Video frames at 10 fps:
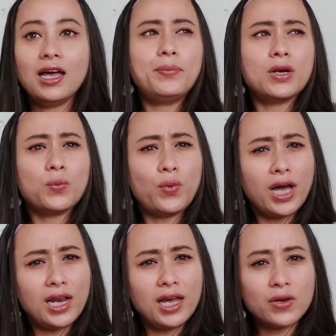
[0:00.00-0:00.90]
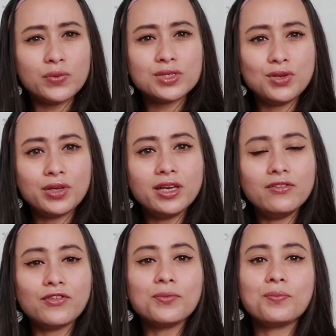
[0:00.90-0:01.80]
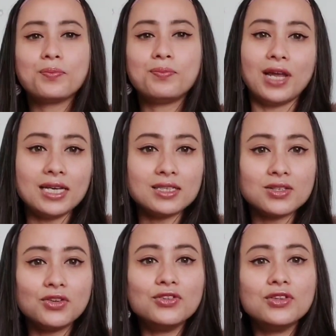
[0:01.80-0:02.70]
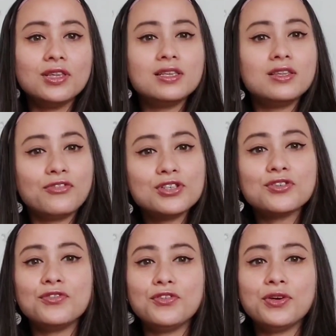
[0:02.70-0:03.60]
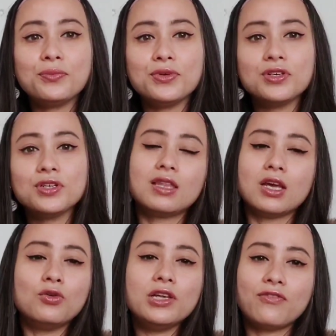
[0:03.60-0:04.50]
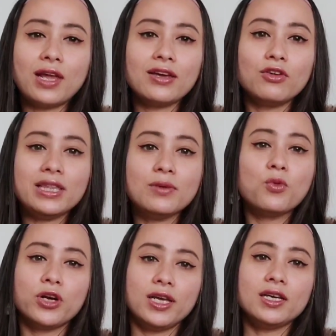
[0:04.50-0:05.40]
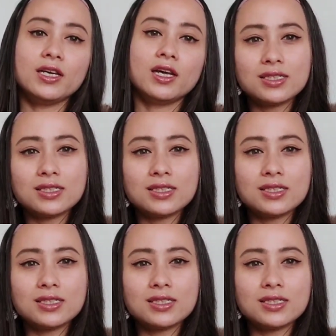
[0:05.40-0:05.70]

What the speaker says: But while I was looking for flights on the 1st of November, they only fly in the morning.